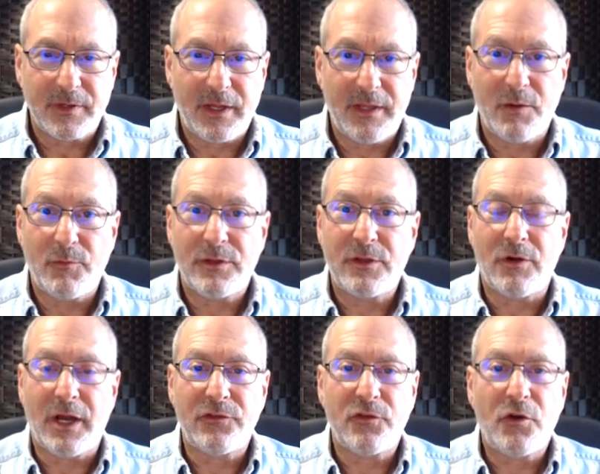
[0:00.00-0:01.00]
then with your
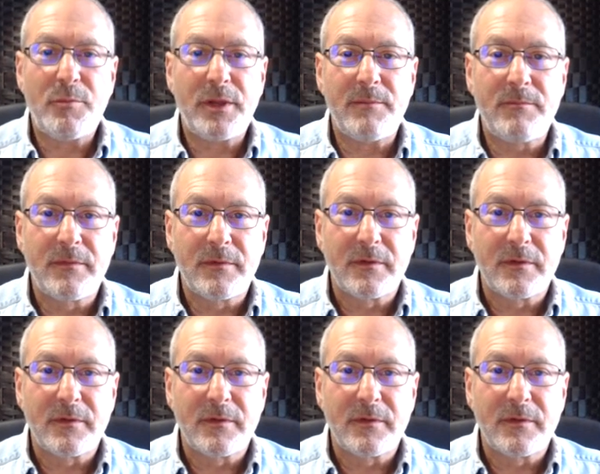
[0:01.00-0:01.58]
eyes open,